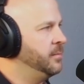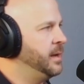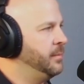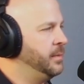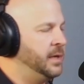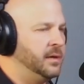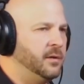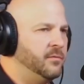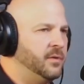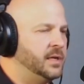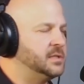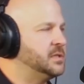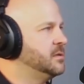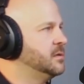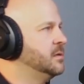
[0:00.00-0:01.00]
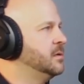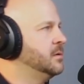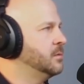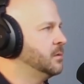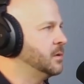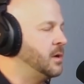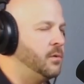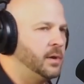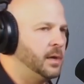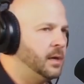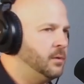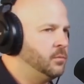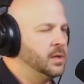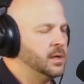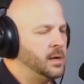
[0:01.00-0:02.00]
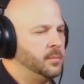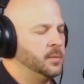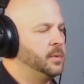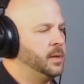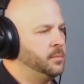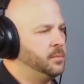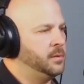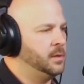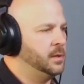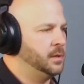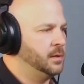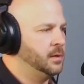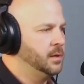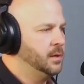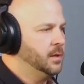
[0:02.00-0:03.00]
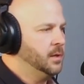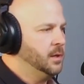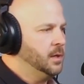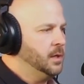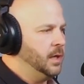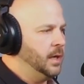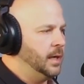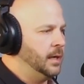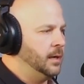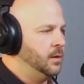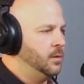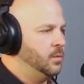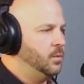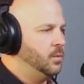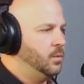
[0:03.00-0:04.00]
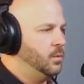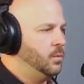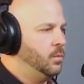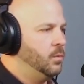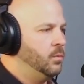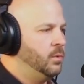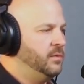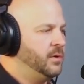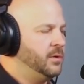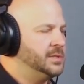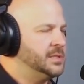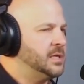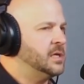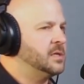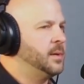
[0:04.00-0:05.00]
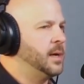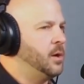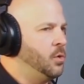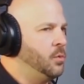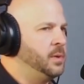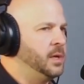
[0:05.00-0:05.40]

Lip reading: or maybe an investor, or going in with a couple people. And we've always talked about